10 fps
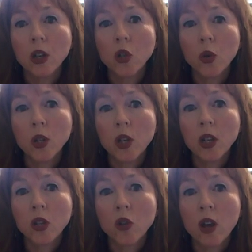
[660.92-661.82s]
a
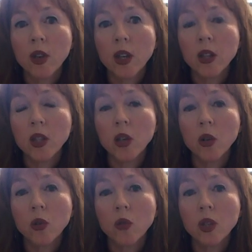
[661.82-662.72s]
jointed extravagance he
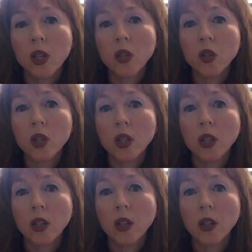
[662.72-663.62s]
couldn't resist,
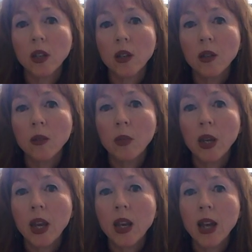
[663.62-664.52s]

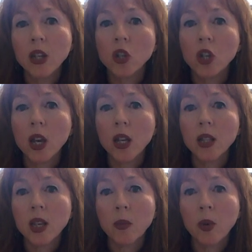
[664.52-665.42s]
but he'd had to check
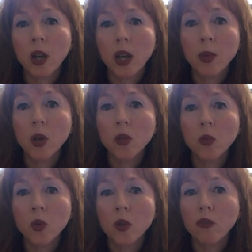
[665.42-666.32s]
it separately because
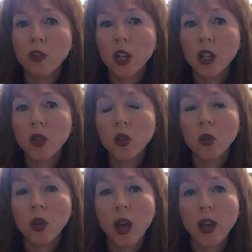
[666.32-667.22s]
it wouldn't fit in his
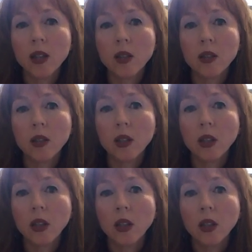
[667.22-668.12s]
suitcase.
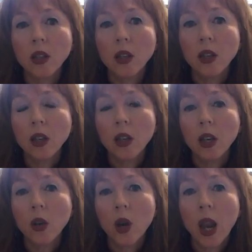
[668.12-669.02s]

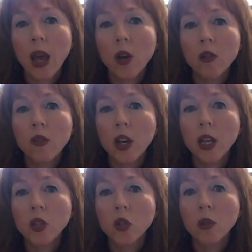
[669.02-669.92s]
And on layover,
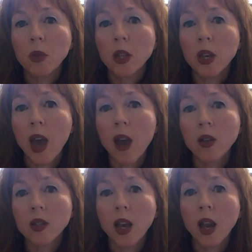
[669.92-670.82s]
he'd stood by the
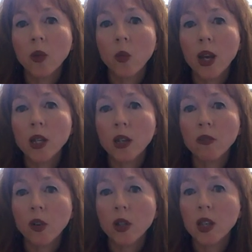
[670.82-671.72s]
carousel and waited
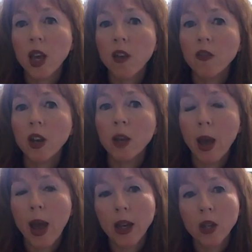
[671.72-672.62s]
for its carefully
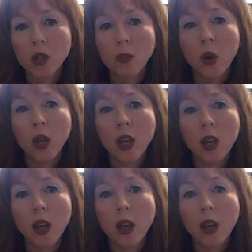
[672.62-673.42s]
packaged body